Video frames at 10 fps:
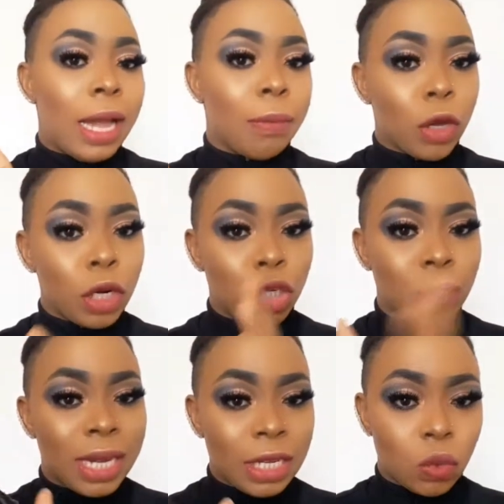am gonna show
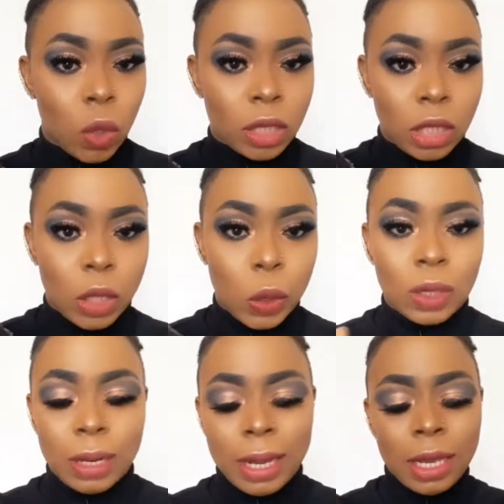you guys what it
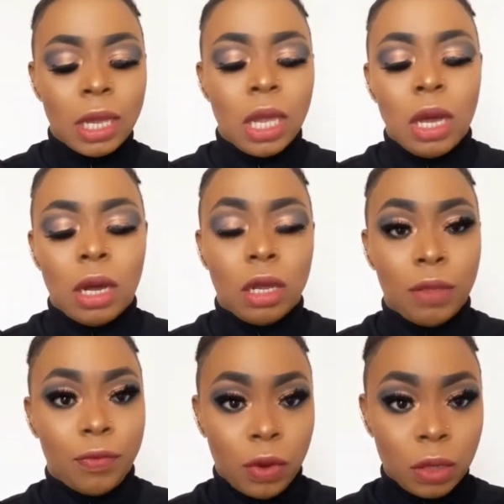looks like. Uh, the
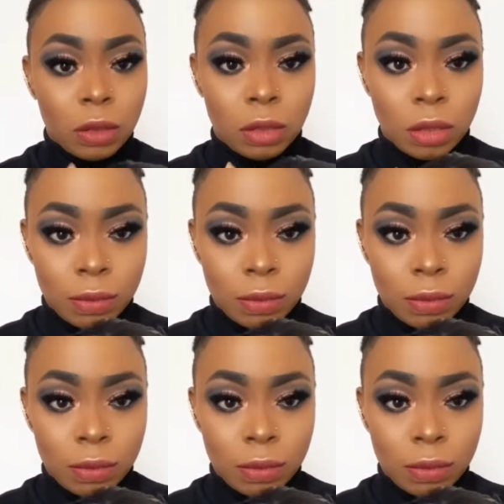front